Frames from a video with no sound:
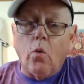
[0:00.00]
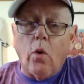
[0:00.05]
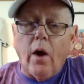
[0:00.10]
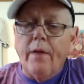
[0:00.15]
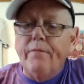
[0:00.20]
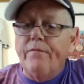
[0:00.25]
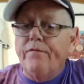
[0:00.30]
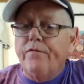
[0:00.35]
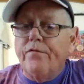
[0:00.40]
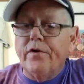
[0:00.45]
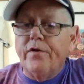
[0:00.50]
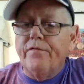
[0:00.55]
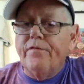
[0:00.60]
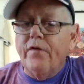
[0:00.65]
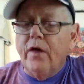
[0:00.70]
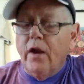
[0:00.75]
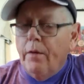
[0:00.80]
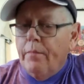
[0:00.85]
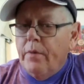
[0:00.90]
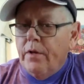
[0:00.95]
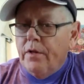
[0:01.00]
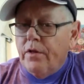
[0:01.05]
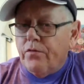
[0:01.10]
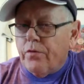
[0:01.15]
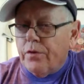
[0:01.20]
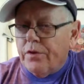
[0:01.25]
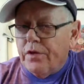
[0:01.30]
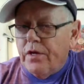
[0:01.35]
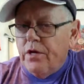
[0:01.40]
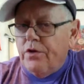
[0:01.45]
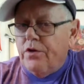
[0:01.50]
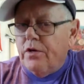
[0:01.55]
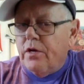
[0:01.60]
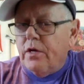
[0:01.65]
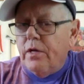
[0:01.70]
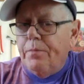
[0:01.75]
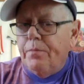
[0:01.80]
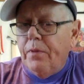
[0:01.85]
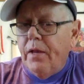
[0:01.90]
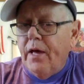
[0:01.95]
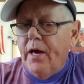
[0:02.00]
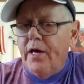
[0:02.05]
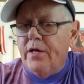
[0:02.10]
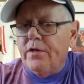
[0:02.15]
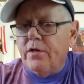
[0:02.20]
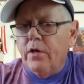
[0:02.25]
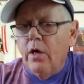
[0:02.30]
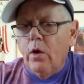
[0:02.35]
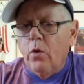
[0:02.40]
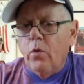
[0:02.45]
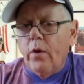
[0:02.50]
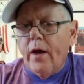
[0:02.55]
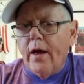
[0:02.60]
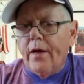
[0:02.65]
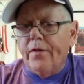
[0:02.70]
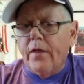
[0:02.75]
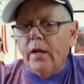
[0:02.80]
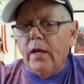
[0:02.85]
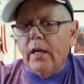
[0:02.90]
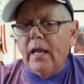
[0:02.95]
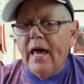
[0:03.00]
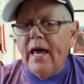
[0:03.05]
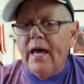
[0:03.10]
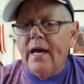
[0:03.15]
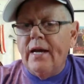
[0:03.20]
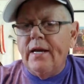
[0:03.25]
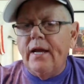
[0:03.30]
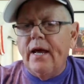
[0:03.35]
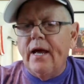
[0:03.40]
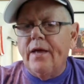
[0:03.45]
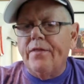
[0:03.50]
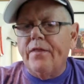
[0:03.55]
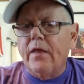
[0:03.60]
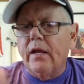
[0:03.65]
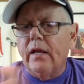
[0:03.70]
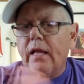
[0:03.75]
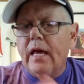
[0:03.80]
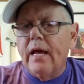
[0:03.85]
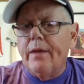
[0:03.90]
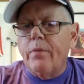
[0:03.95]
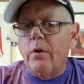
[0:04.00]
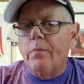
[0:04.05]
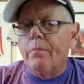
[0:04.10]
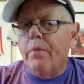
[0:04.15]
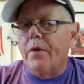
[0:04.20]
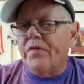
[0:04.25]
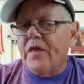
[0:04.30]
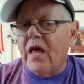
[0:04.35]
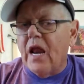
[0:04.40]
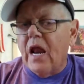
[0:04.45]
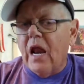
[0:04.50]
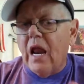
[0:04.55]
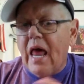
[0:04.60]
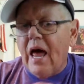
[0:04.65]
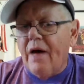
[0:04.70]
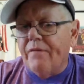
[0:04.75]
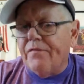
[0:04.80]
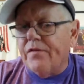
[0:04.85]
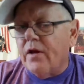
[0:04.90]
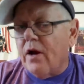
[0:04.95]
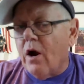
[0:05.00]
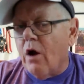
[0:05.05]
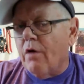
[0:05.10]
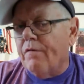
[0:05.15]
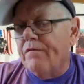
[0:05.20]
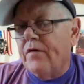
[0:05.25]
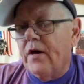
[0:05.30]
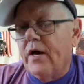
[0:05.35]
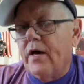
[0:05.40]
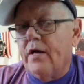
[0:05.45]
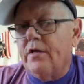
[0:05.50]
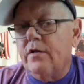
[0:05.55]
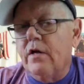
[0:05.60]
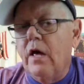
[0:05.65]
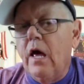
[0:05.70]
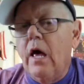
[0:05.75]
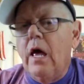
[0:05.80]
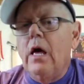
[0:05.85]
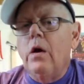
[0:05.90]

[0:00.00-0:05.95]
Ripe for development, strategically placed. We had the land and the labor, but they laughed in our face.